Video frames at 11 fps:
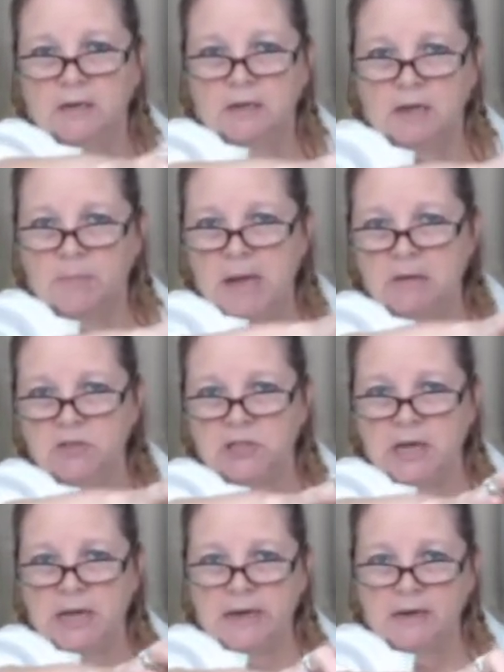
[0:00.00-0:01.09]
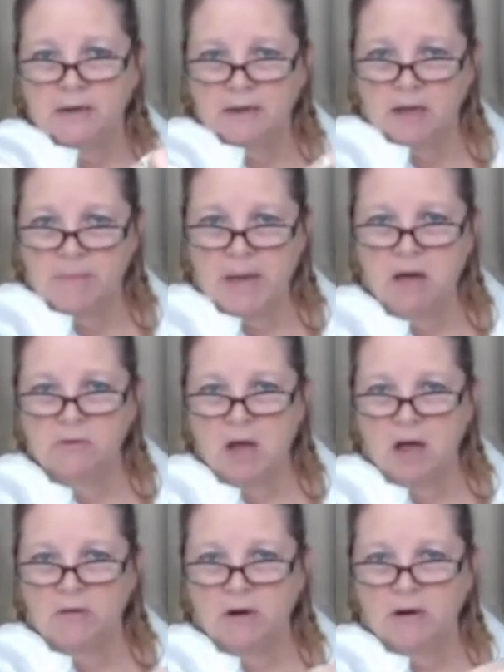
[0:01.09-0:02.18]
Come on, son. Come on,
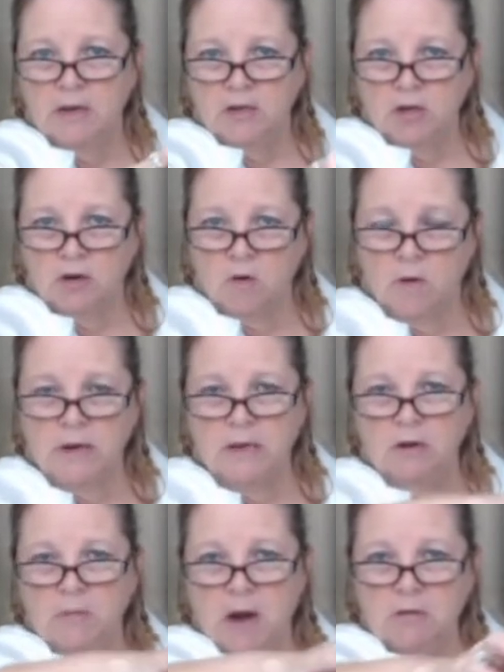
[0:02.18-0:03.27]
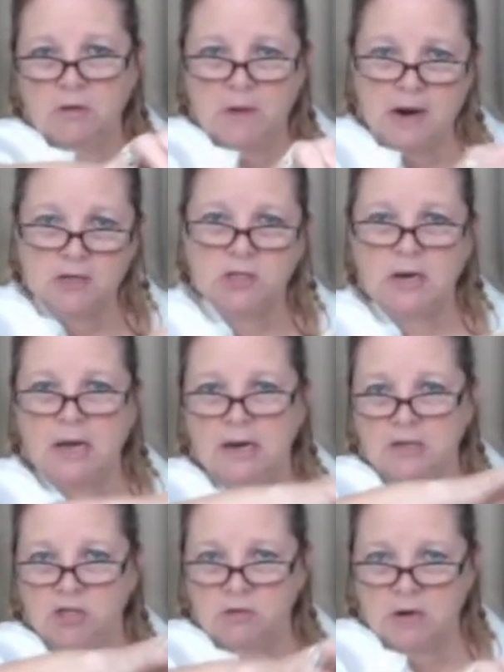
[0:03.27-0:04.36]
daughter. You're going in the wrong direction. I
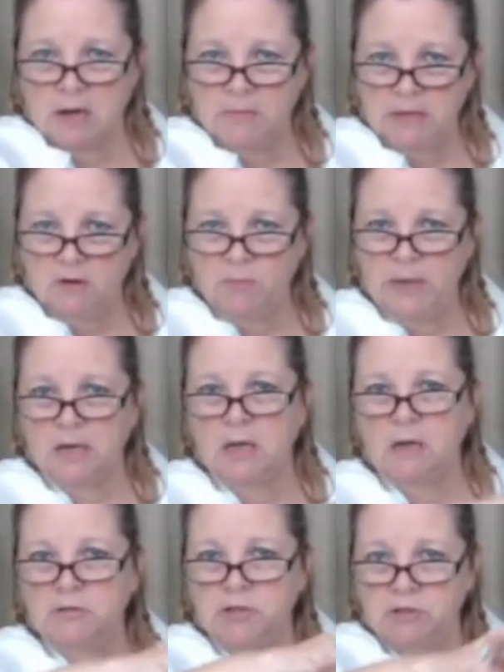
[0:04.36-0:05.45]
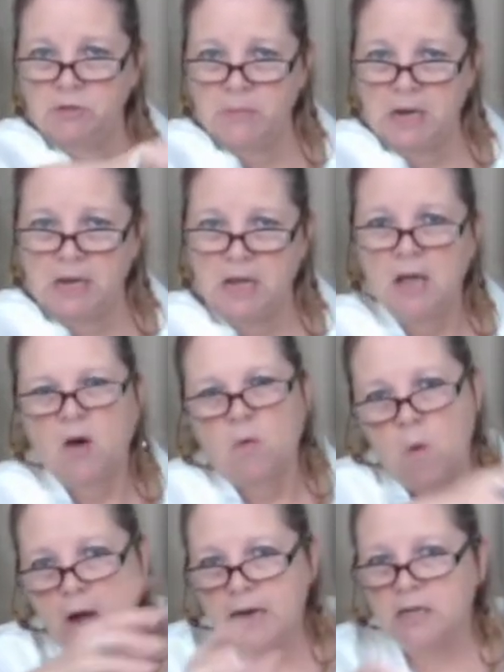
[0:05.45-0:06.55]
need you to come a little bit closer to me.
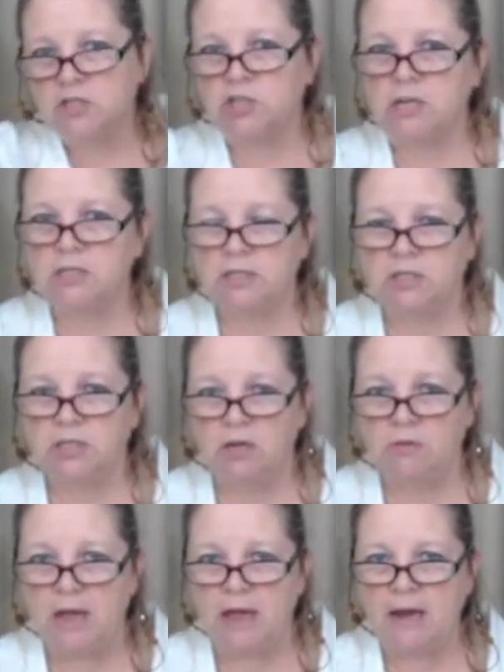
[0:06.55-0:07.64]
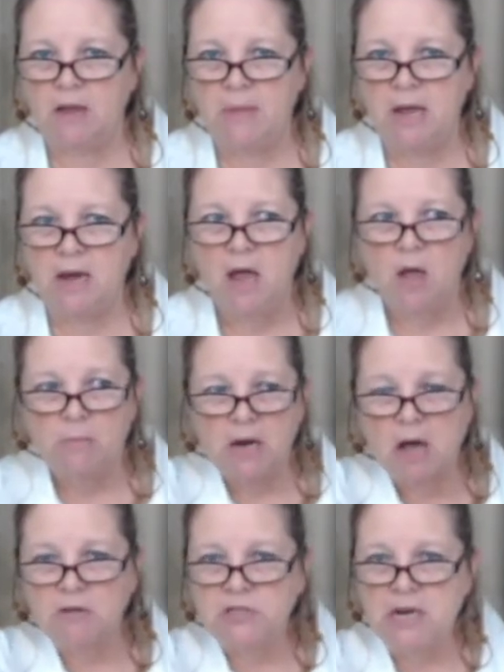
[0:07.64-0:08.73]
Why does Jesus do that? Amen.
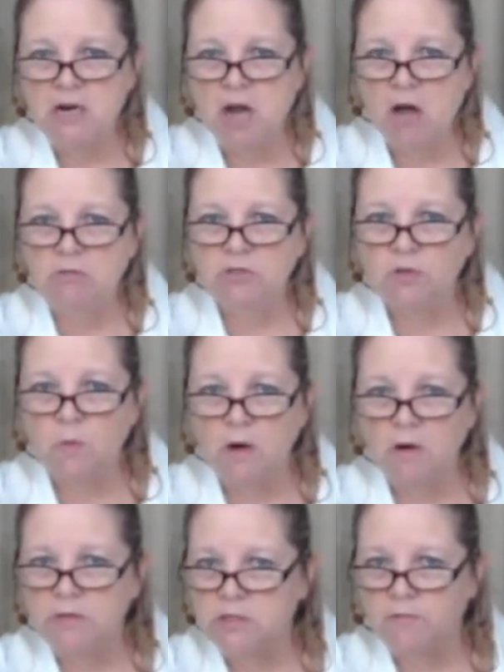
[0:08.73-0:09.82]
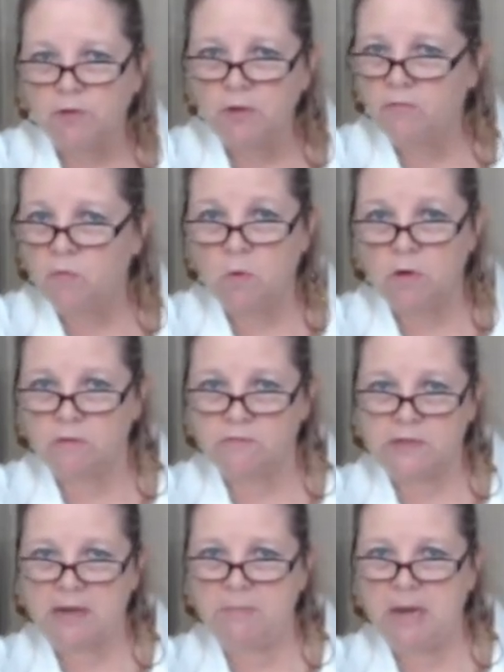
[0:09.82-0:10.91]
Because he knows the world is full of wolves.
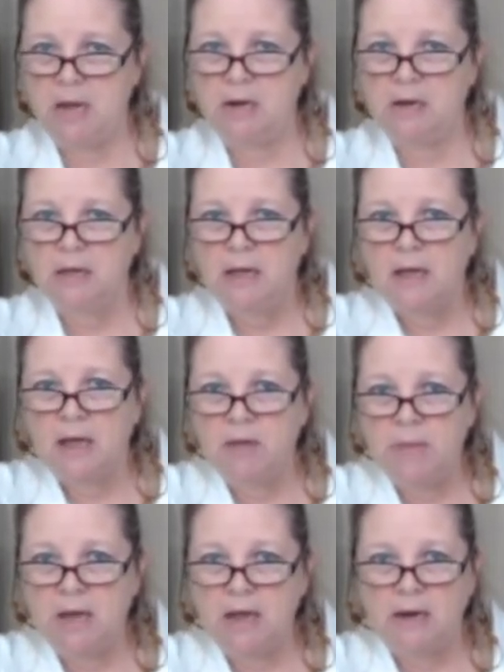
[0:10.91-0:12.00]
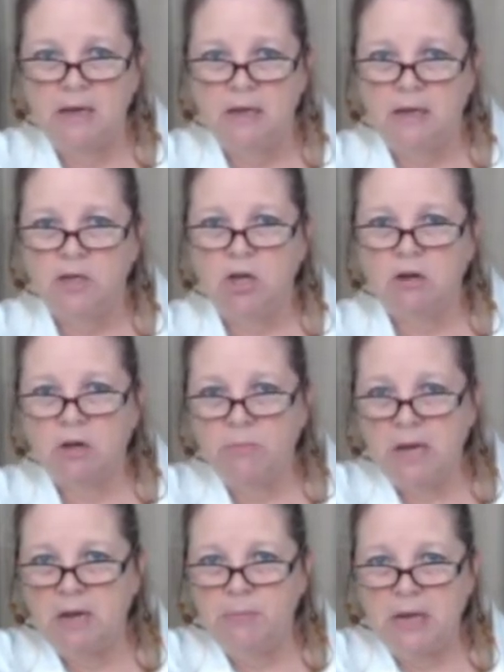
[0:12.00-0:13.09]
Amen. Amen. You can
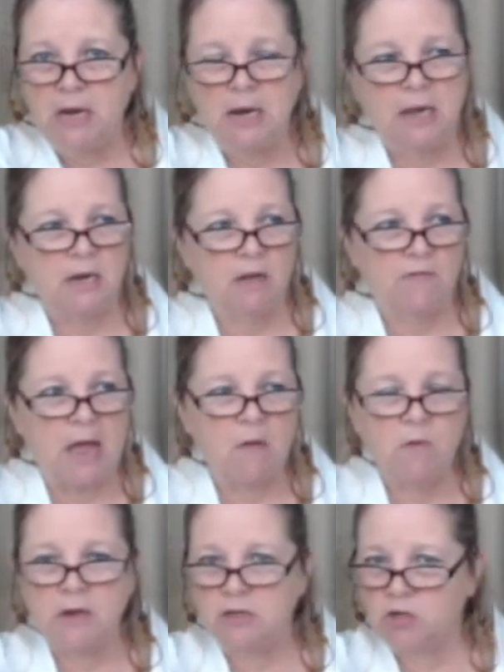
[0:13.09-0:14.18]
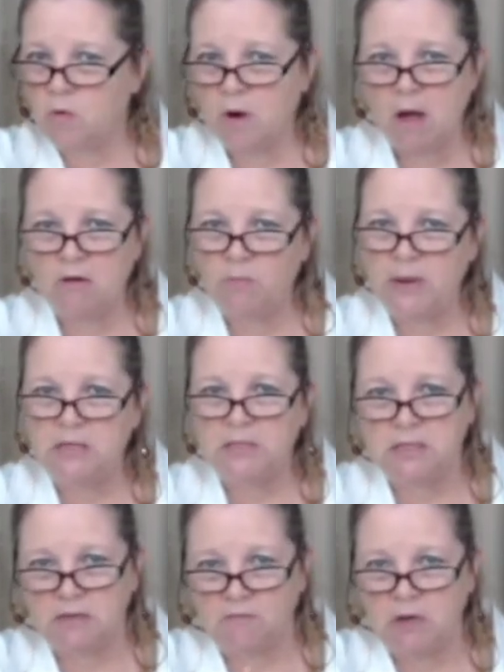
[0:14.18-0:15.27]
be bitten and devoured and tore all to
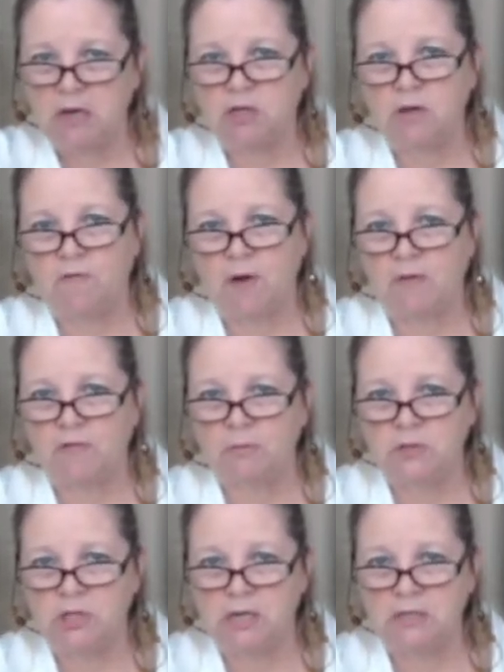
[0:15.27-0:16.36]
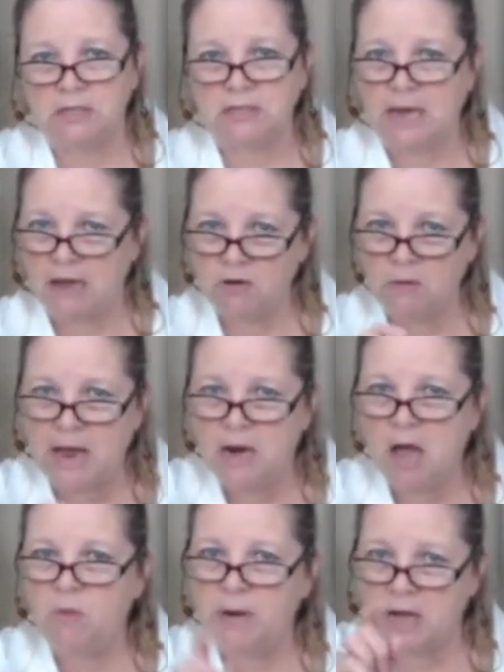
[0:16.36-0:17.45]
pieces if you get too far from Jesus. How do I
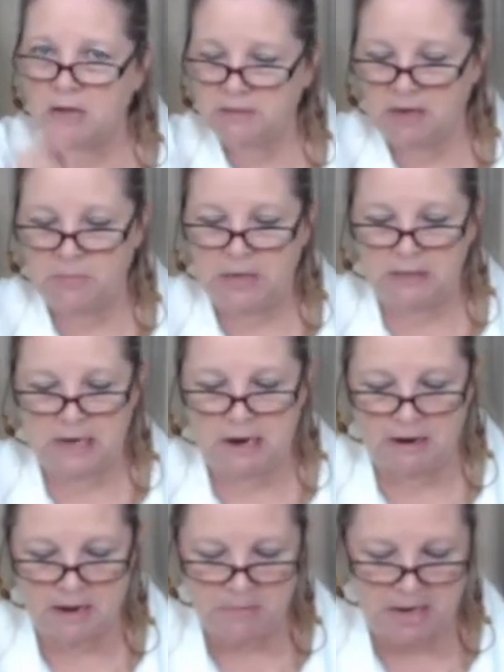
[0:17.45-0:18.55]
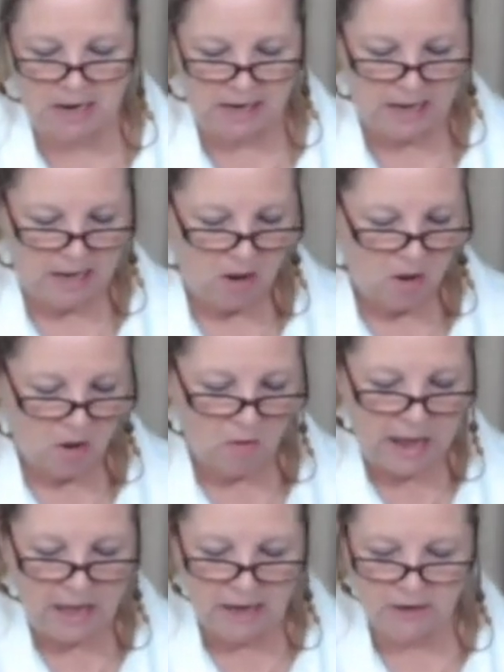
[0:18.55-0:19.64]
know? Because I've been there. Amen. Oh,
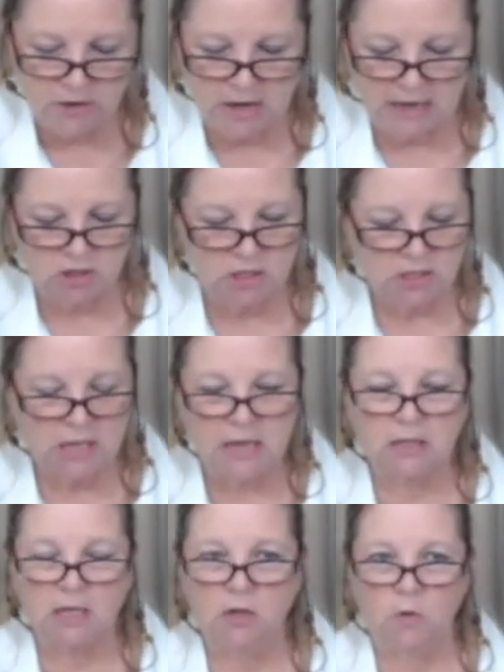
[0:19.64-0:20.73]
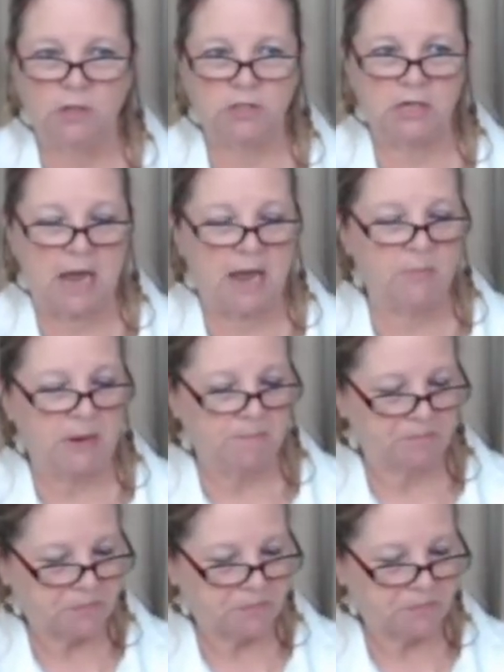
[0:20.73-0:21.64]
hallelujah. I just thank the Lord today. But